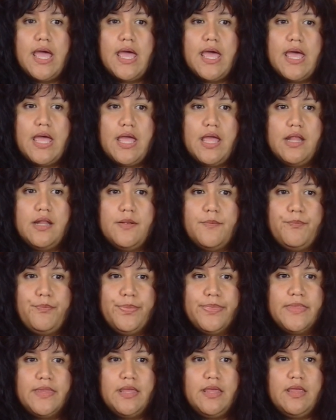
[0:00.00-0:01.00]
And
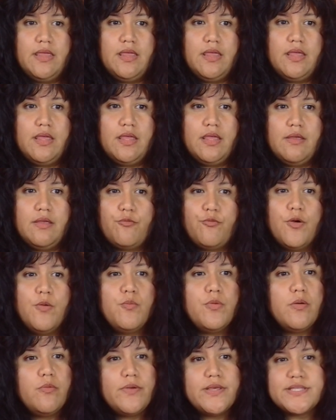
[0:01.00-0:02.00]

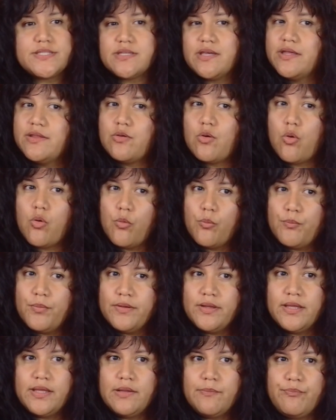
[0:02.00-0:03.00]
from what we saw in the
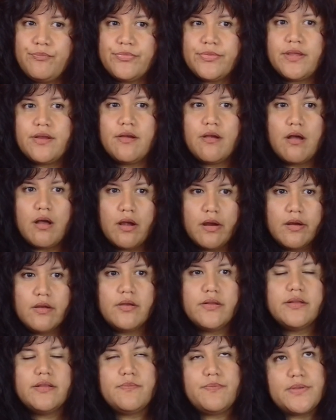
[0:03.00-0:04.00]
opening, there are
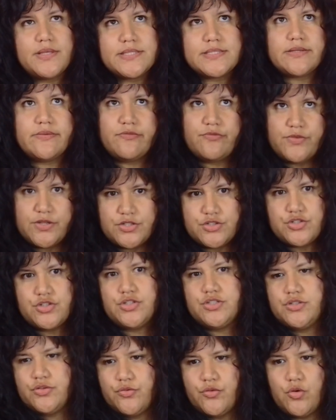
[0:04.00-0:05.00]
going to be some
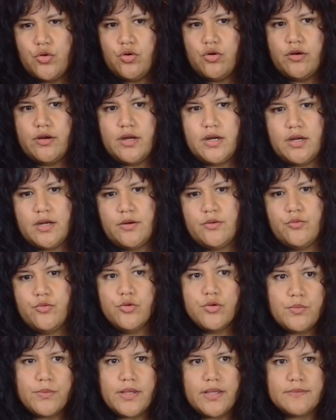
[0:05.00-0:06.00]
features for
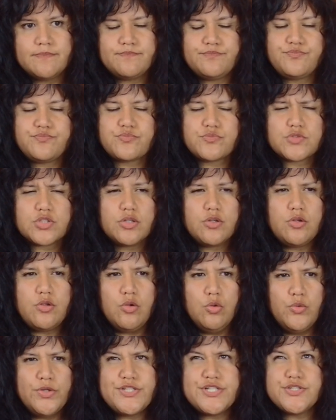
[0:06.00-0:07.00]
Ruby.
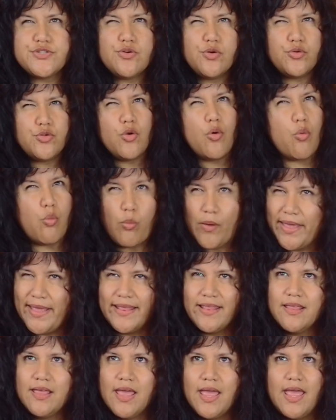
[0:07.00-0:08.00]
We just don't know
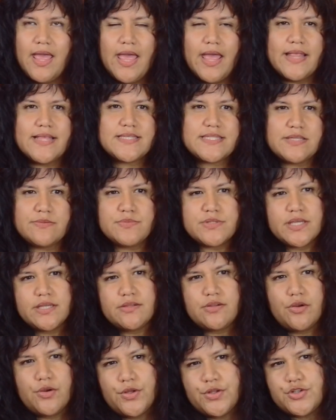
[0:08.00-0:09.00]
when. And it seems
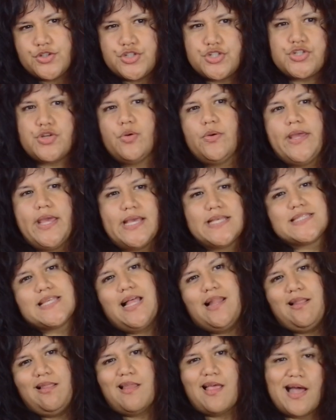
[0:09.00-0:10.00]
like they're going to showcase
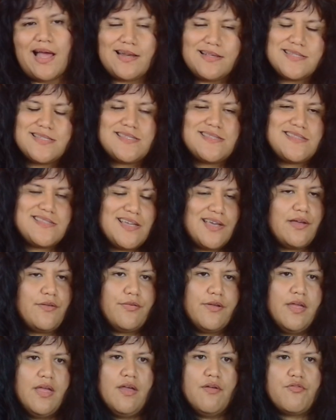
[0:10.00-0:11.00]
a lot of
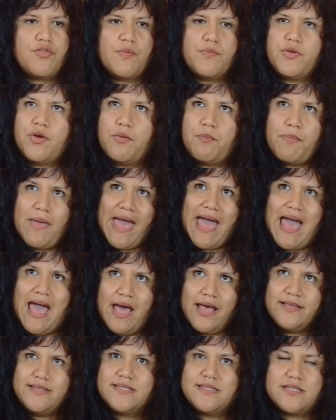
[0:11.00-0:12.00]
stuff from their
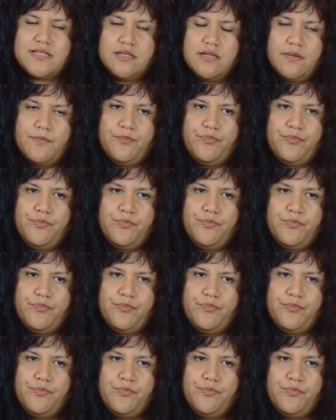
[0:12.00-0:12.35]
past.